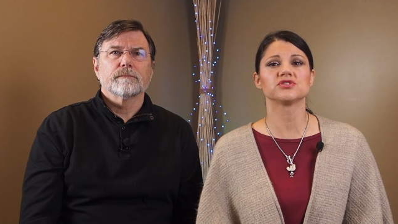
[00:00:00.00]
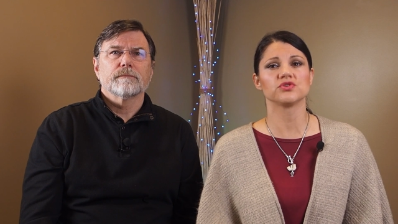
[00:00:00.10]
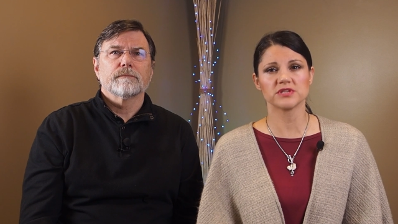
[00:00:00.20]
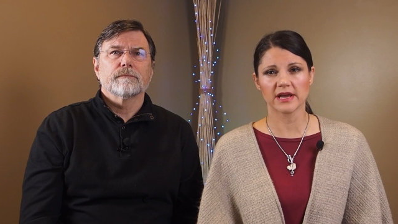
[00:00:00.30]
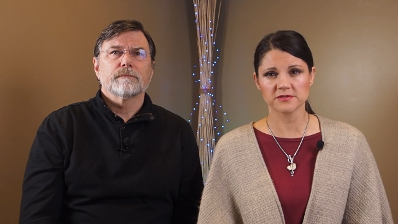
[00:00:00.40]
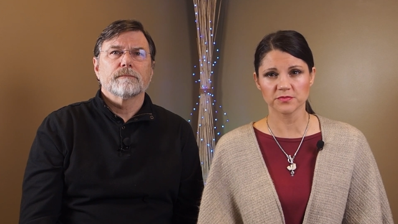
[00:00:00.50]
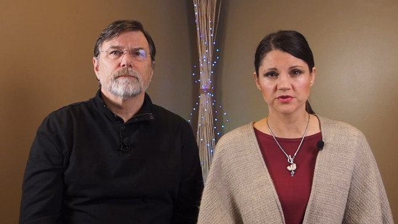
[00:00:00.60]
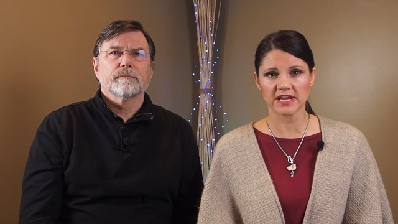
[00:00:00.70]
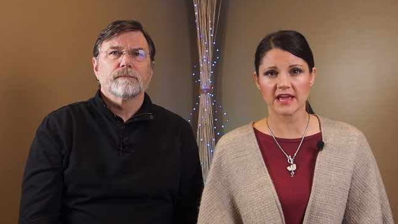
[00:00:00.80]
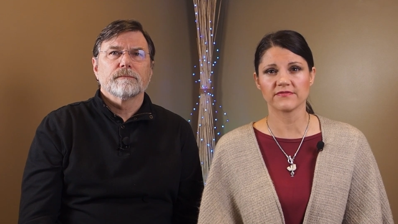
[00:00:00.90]
Speaker 1: 2 times
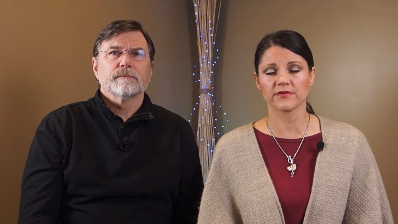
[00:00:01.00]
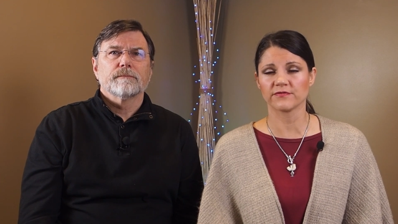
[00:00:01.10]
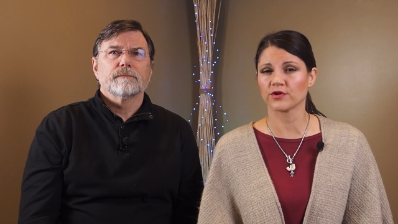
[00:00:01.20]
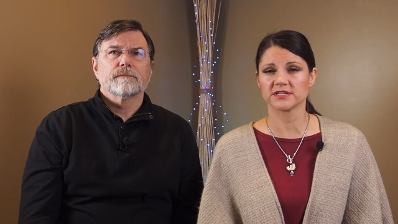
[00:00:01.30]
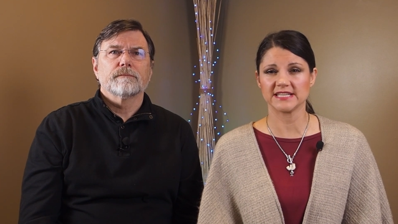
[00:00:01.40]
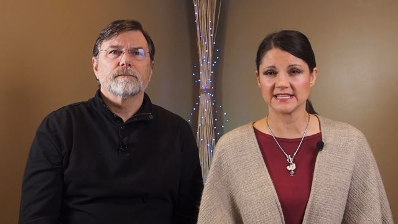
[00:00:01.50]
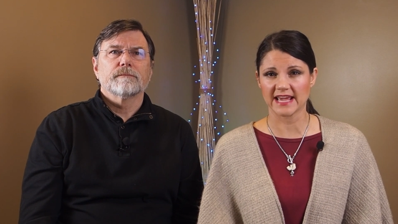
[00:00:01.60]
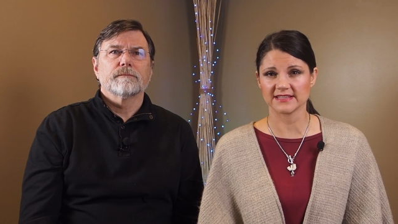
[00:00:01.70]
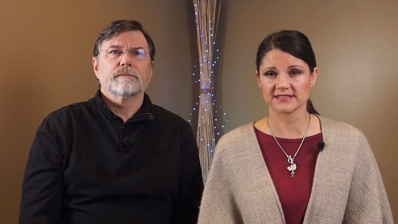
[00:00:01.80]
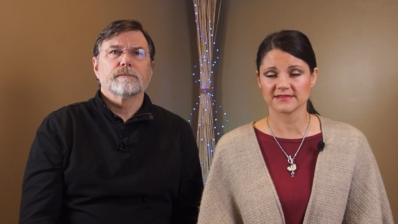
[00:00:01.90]
per day for 14
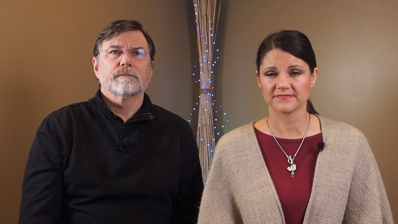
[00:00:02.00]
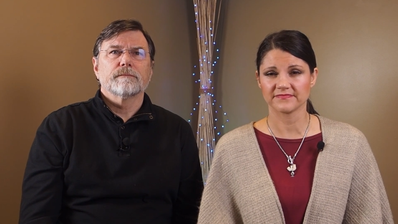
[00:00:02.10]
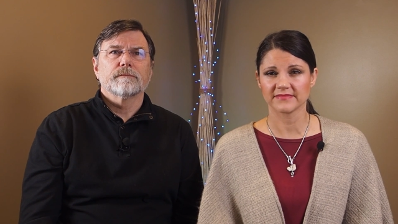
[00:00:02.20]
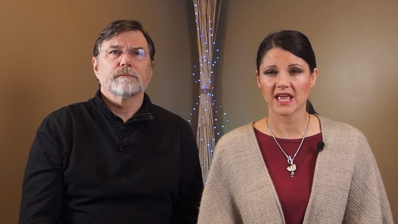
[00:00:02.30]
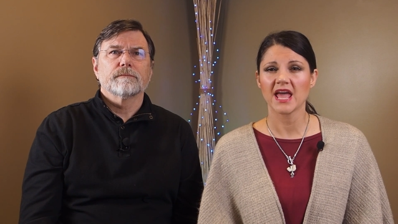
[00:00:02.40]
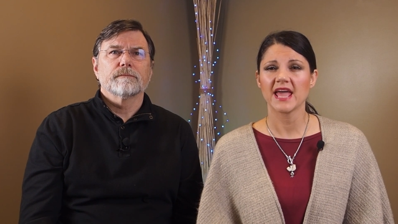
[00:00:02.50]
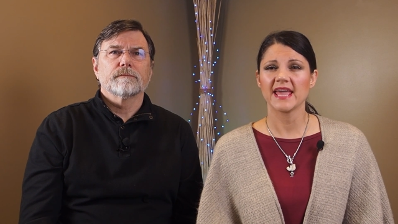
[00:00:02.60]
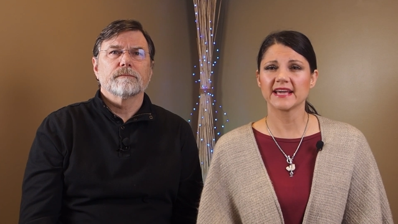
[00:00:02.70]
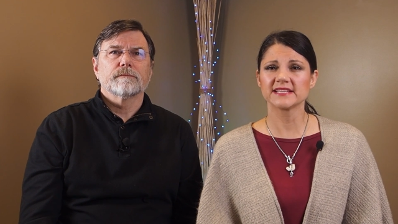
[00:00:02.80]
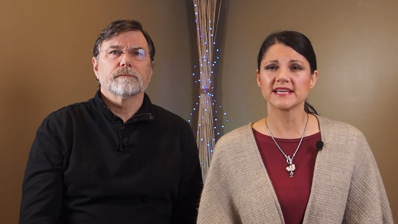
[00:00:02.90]
days.
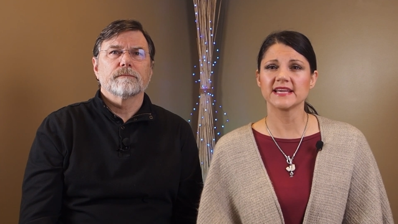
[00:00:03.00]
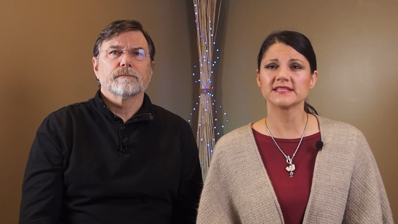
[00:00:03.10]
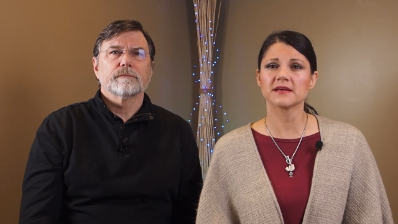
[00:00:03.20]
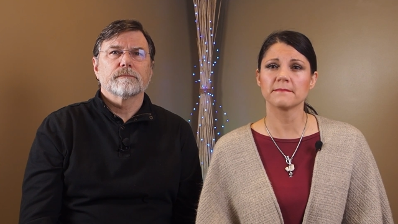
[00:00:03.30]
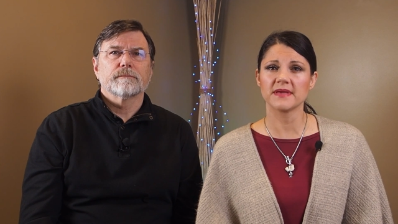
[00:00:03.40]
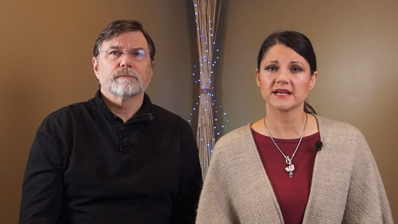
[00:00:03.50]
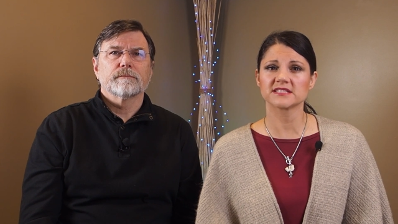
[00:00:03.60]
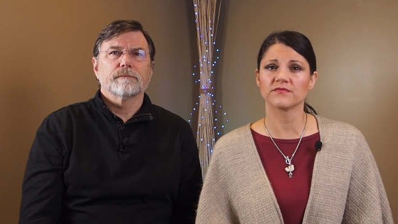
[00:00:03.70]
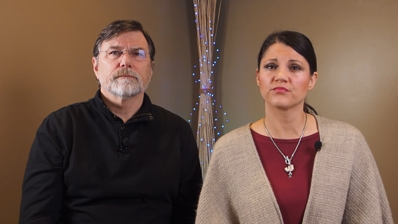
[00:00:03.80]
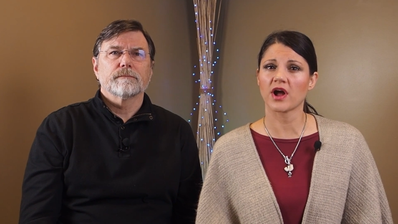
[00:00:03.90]
It contains a
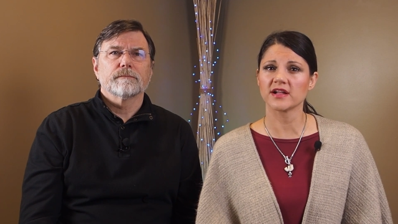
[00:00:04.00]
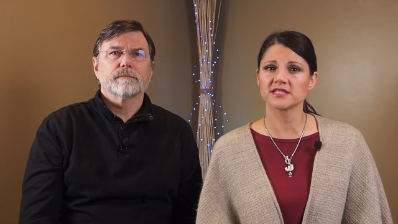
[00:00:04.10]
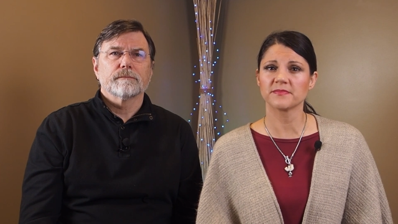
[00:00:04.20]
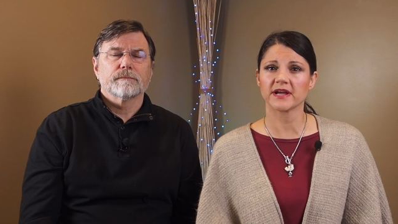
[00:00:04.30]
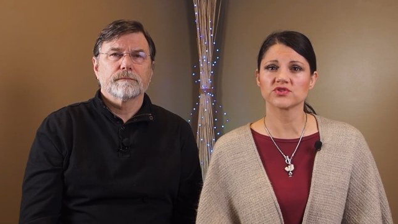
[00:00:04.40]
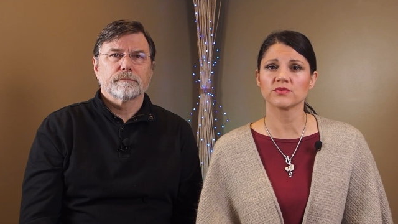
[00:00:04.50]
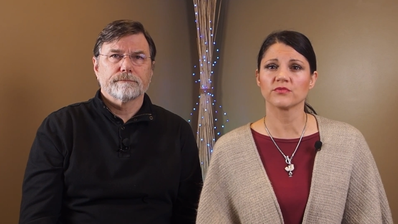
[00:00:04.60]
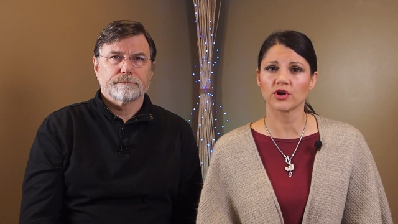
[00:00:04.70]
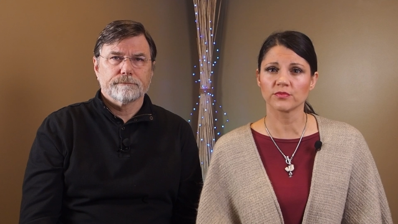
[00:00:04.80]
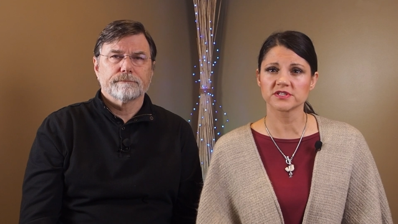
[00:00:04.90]
mix of broad-spectrum
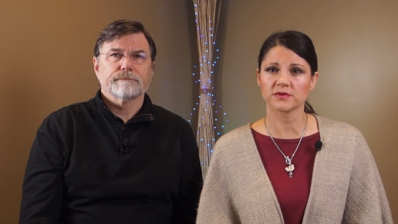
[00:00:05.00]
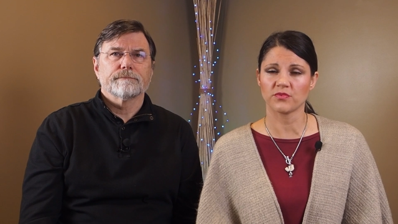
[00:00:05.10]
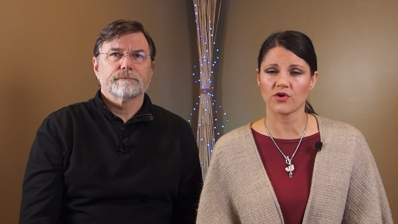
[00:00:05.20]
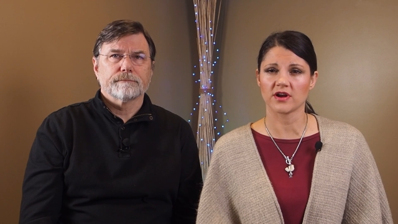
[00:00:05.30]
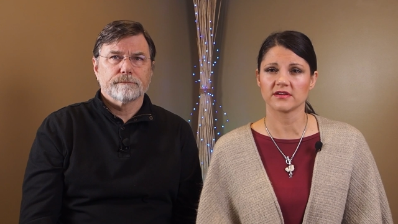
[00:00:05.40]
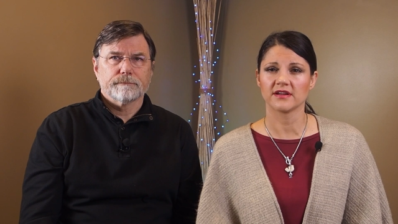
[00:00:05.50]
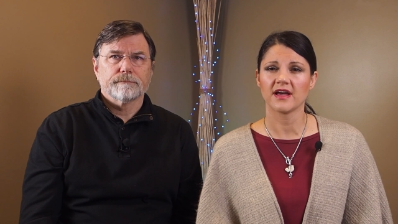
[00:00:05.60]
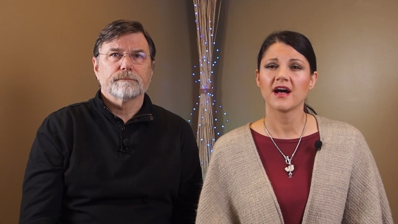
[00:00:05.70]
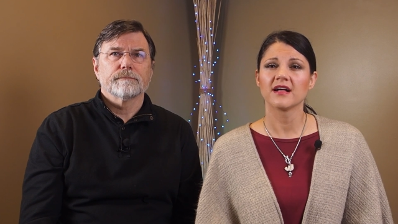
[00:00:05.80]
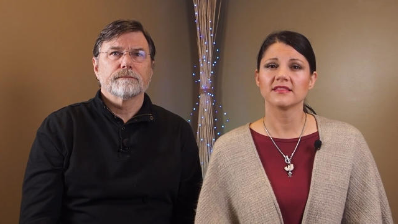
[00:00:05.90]
herbal support,
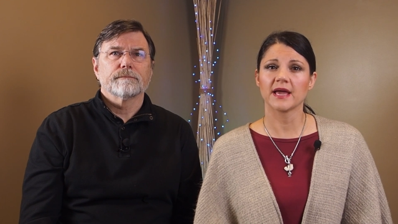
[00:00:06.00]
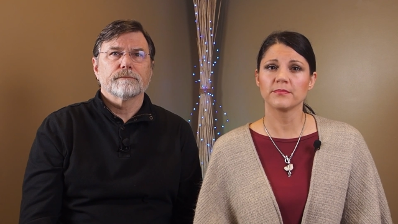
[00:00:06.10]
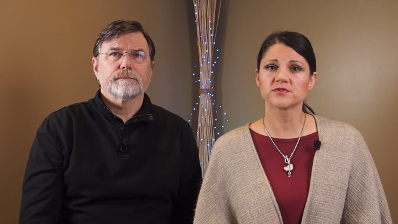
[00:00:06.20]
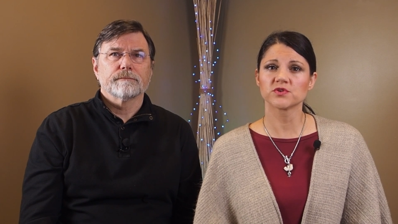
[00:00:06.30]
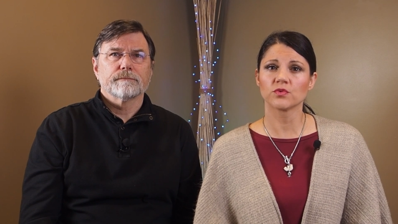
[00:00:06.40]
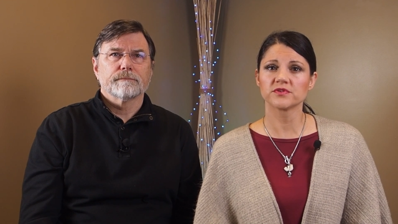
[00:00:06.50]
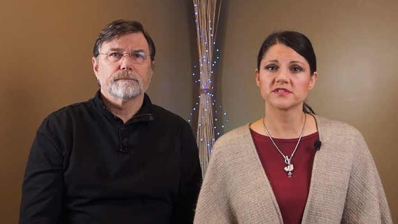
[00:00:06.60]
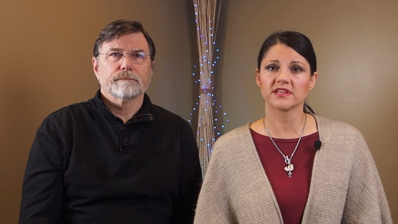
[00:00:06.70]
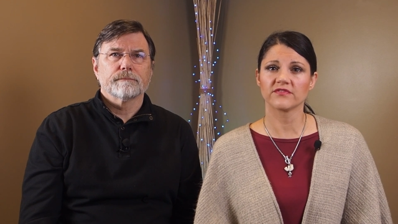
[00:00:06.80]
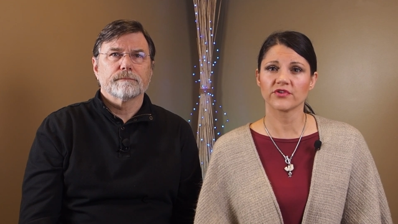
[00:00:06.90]
liposomal
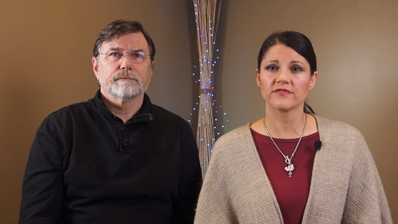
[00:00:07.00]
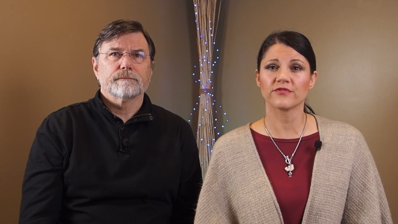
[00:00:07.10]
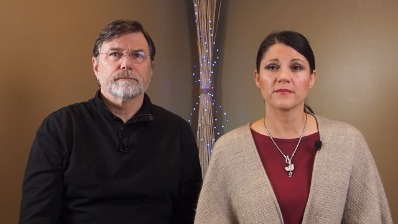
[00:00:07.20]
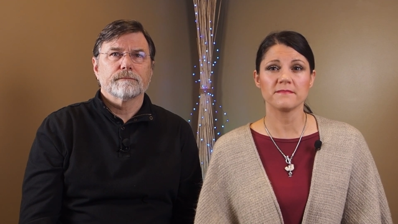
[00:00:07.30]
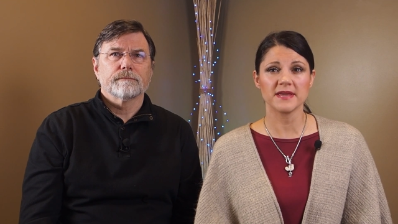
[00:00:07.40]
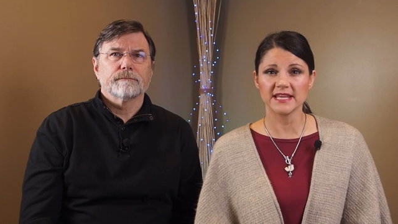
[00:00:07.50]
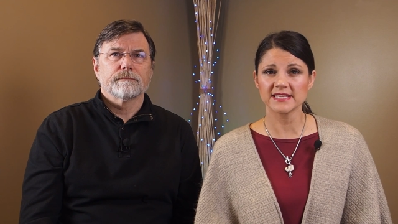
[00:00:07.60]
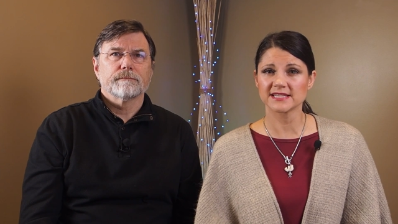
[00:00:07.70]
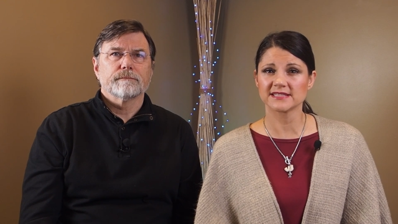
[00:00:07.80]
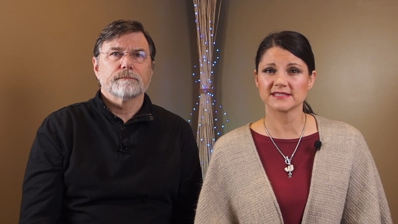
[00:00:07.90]
delivery for
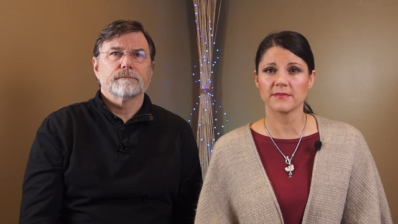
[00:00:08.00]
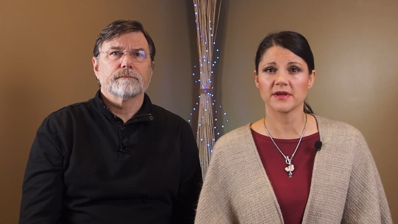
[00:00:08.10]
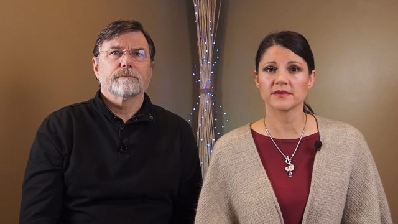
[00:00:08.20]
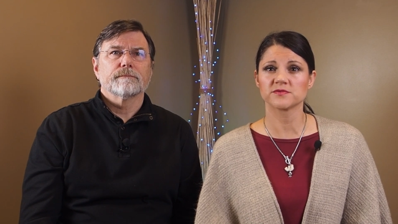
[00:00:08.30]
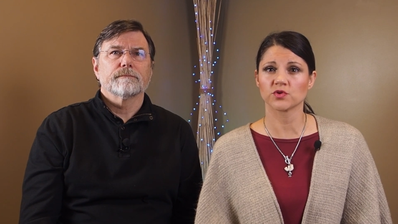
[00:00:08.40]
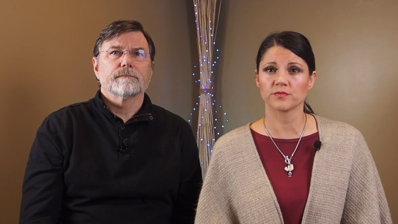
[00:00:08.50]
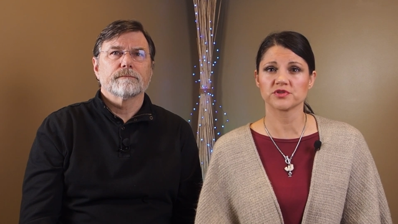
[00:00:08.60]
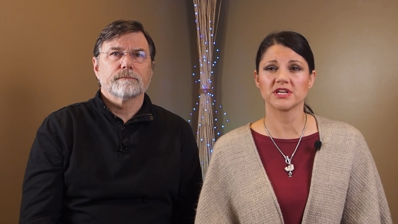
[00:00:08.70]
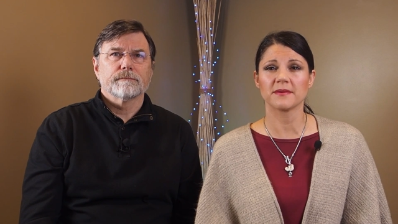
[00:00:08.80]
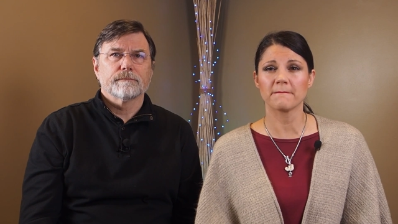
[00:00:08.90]
immediate systemic
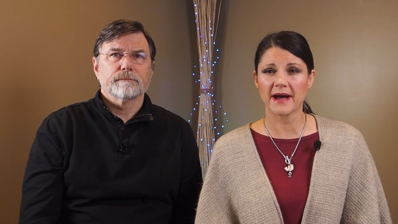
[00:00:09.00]
absorption and